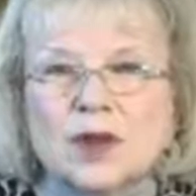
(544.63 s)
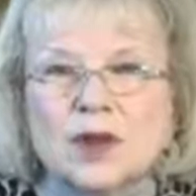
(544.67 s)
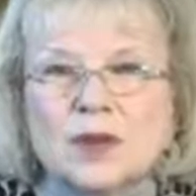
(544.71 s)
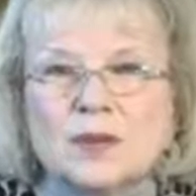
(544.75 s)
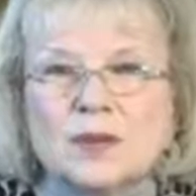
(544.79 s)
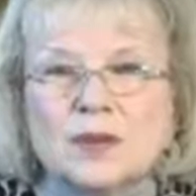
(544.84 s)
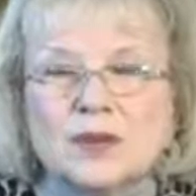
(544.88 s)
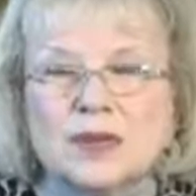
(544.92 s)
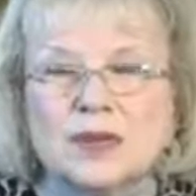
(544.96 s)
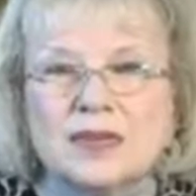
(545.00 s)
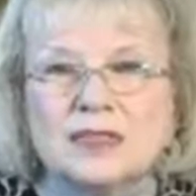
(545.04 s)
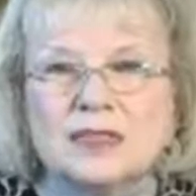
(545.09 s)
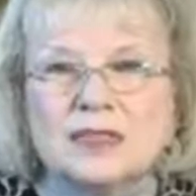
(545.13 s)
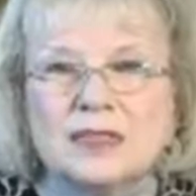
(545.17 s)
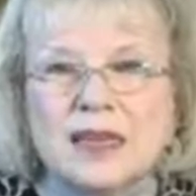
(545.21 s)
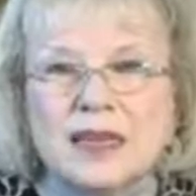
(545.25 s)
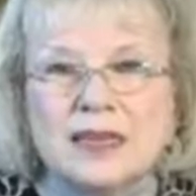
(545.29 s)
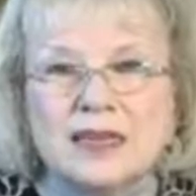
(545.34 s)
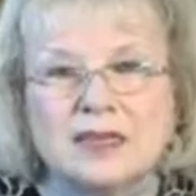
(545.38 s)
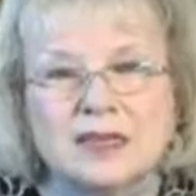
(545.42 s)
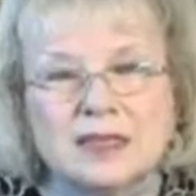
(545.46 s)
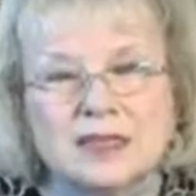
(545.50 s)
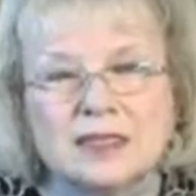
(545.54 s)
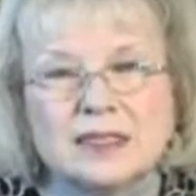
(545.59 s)
because
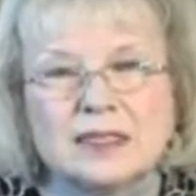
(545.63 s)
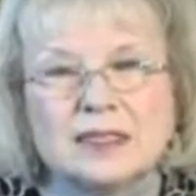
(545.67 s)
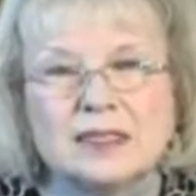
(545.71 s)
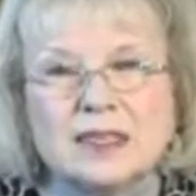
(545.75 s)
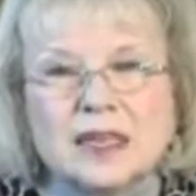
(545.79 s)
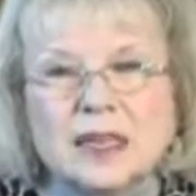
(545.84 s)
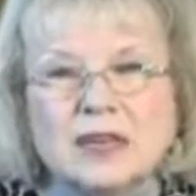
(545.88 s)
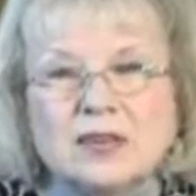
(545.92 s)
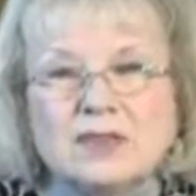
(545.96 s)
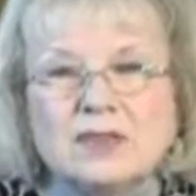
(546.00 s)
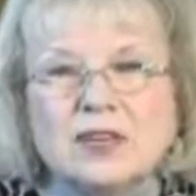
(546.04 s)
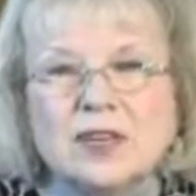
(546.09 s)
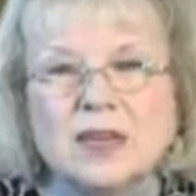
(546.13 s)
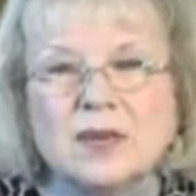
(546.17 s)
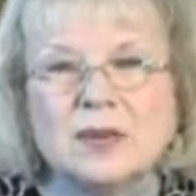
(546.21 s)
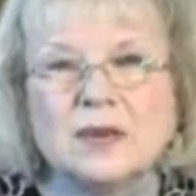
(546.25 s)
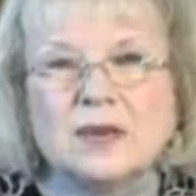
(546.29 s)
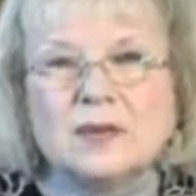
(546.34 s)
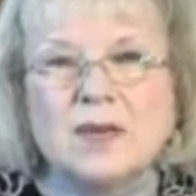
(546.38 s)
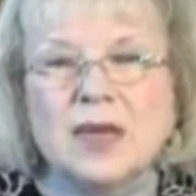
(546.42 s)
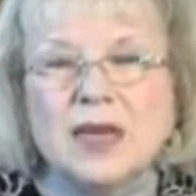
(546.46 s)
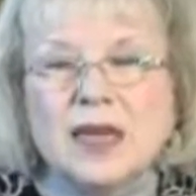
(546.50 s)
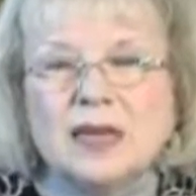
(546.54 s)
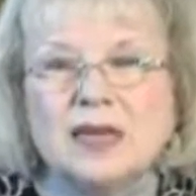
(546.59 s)
Satan had deceived him
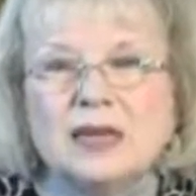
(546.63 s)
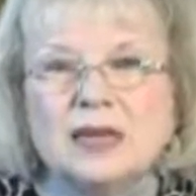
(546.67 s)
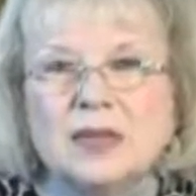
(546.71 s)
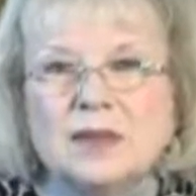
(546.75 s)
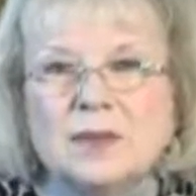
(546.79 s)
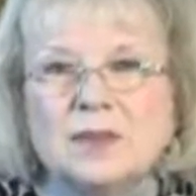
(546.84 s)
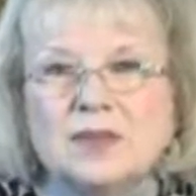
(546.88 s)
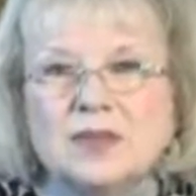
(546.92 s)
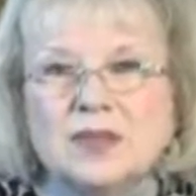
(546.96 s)
and made him